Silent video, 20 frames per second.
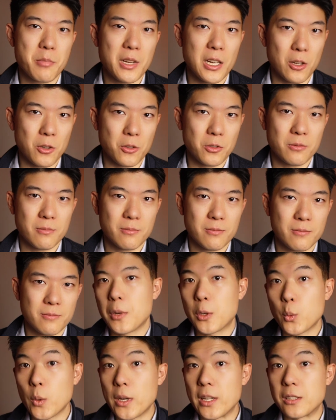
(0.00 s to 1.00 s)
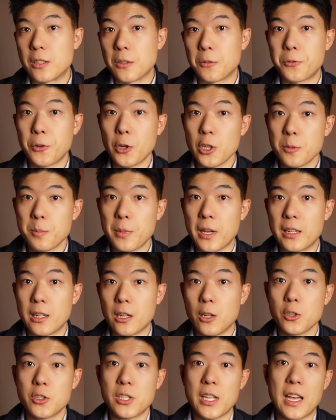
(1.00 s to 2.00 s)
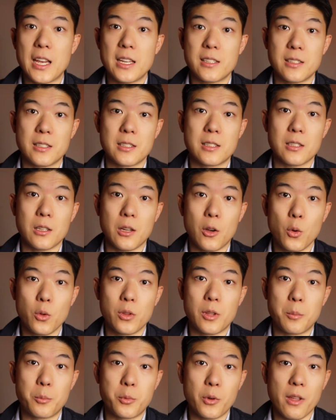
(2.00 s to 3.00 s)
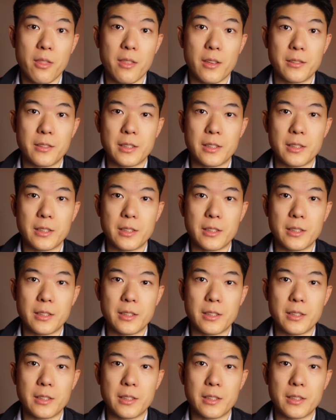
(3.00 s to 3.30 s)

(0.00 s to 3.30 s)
below. But wait, the Frostbite also has its older brother,